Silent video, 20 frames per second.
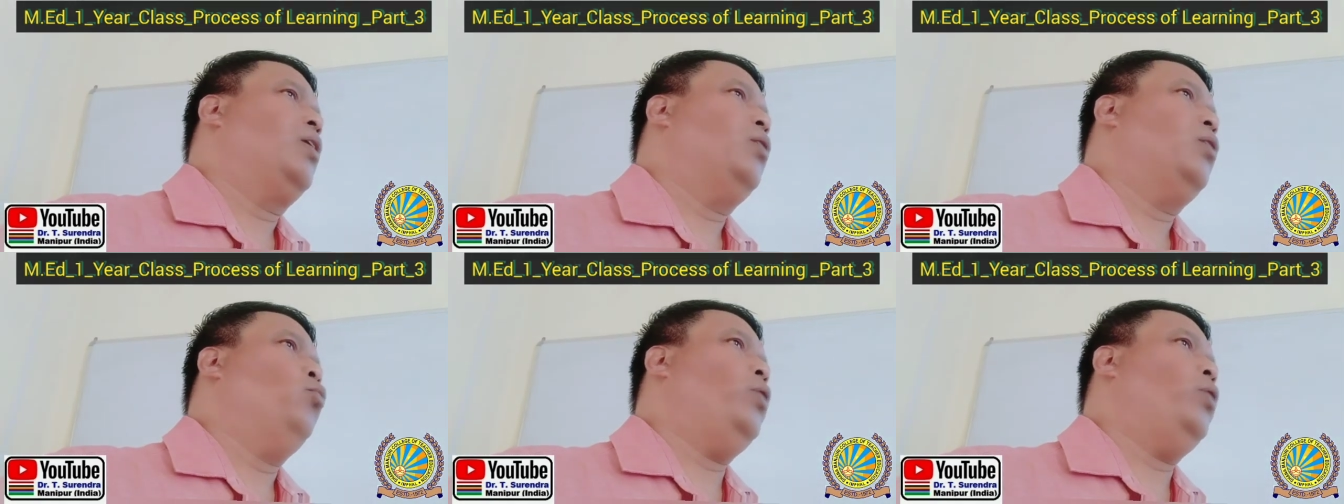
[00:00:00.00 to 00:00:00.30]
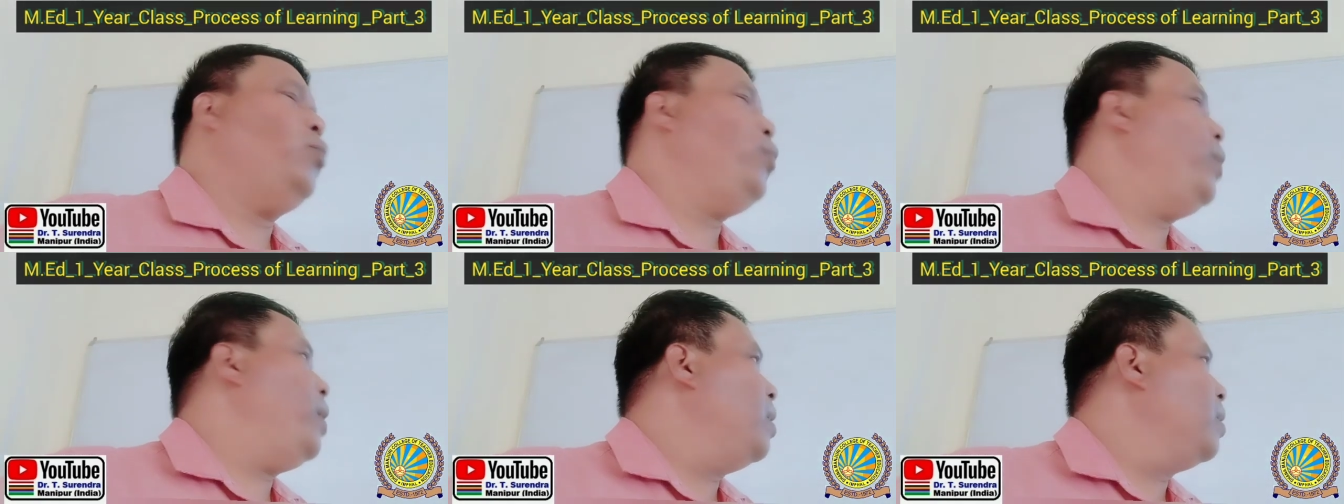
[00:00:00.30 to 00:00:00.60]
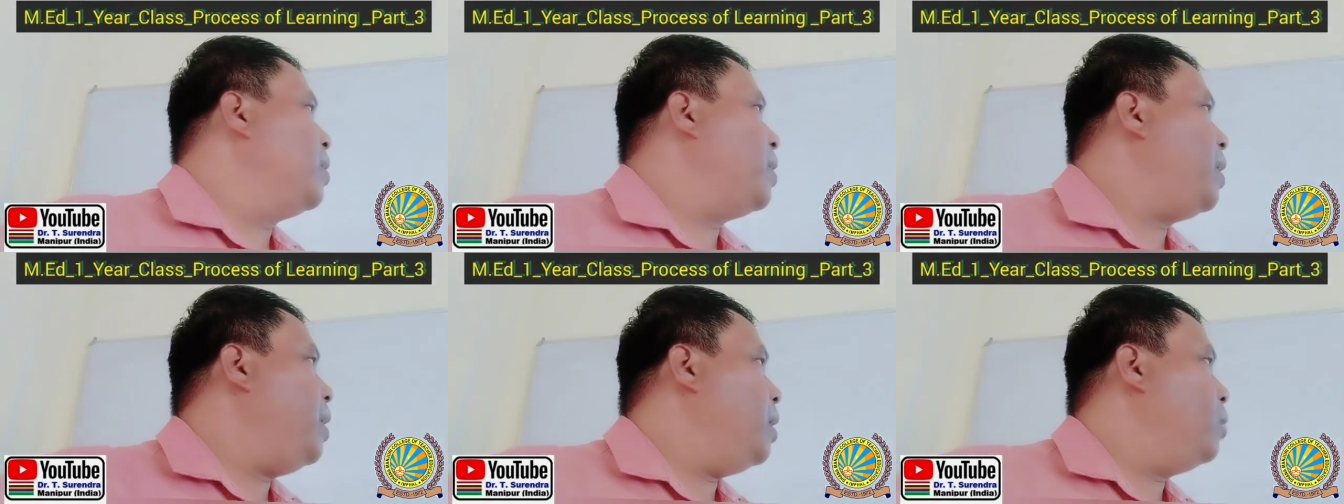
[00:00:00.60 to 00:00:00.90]

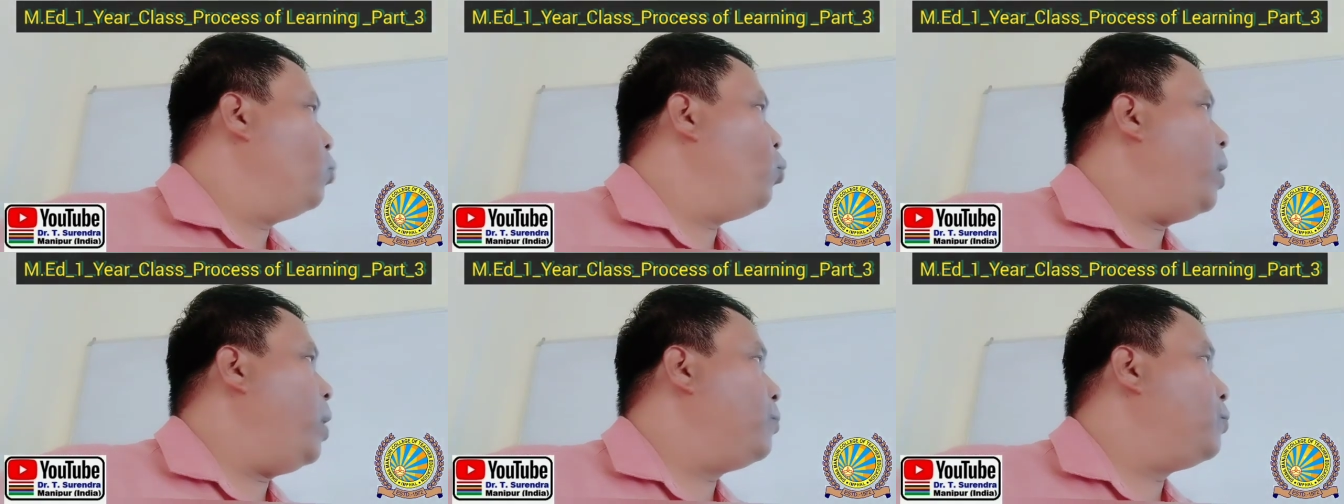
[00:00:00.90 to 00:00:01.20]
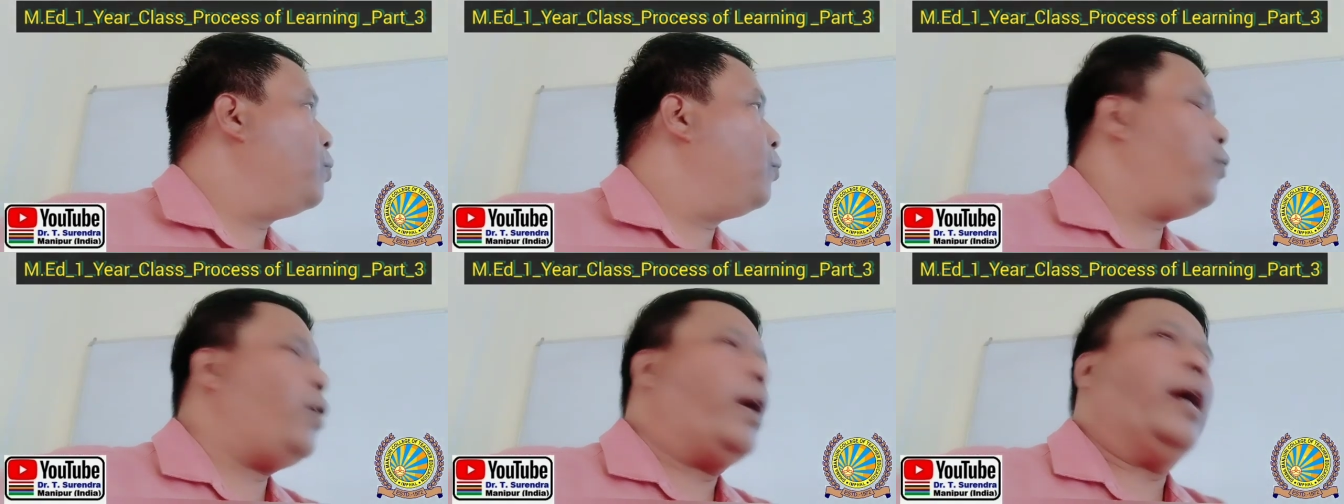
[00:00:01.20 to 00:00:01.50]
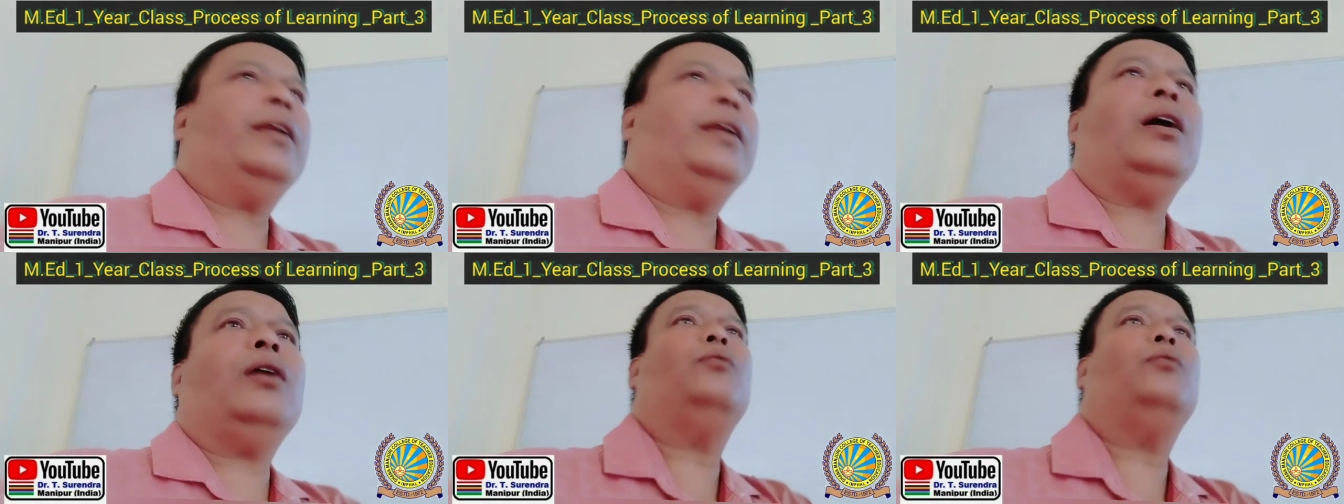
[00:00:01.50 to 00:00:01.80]
and we have to
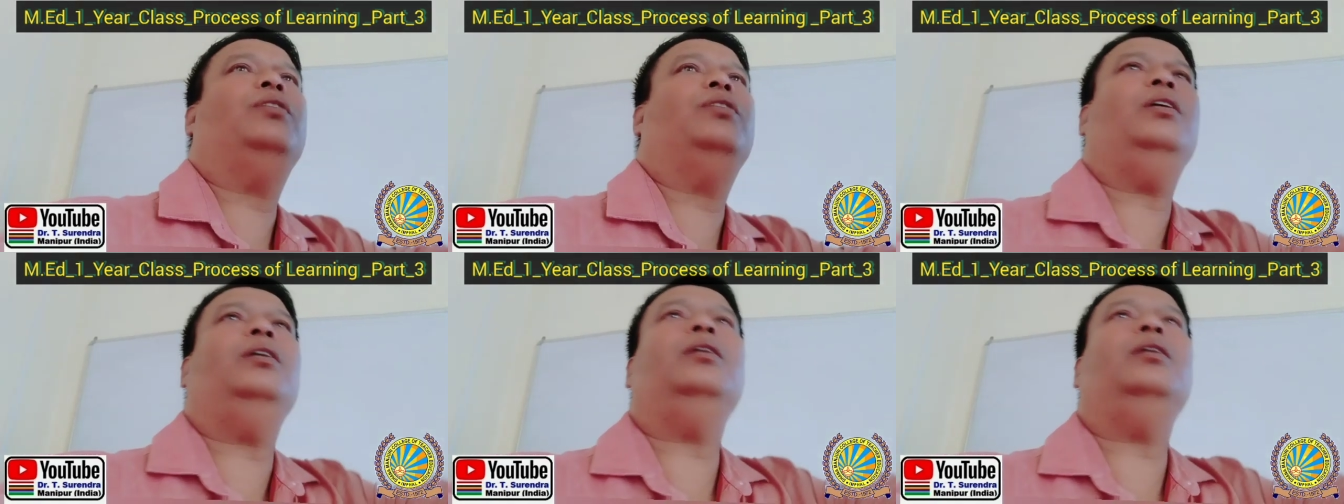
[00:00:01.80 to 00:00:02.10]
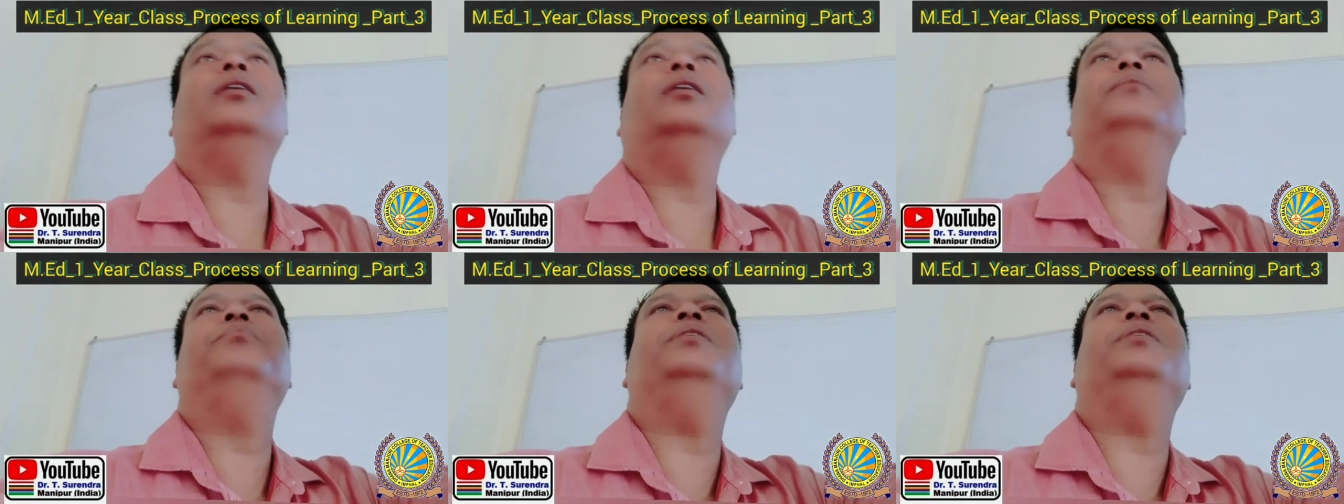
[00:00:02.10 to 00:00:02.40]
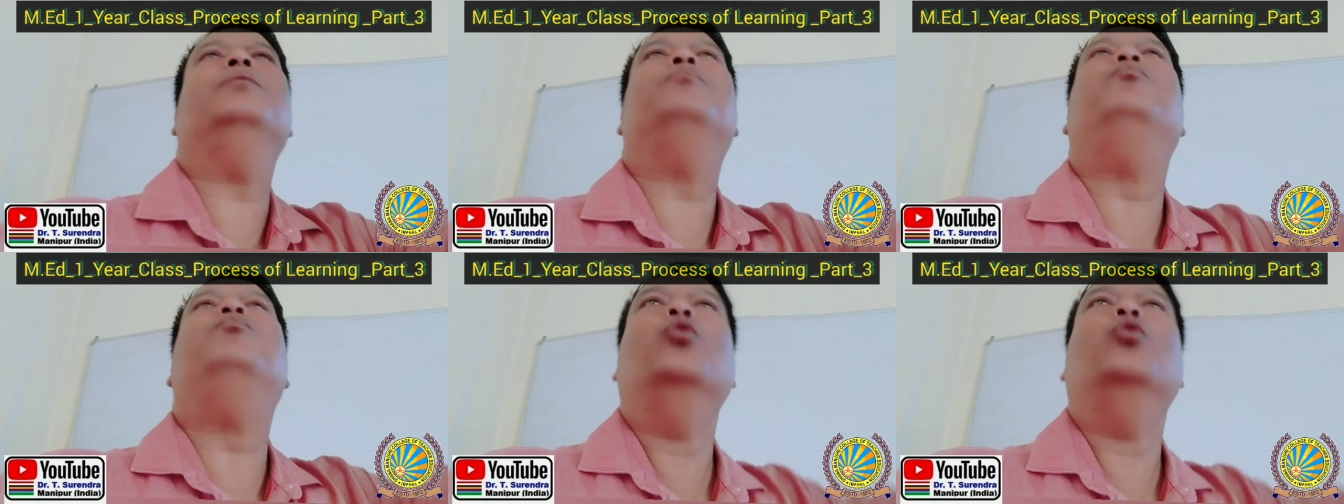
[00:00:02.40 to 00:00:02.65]
find out the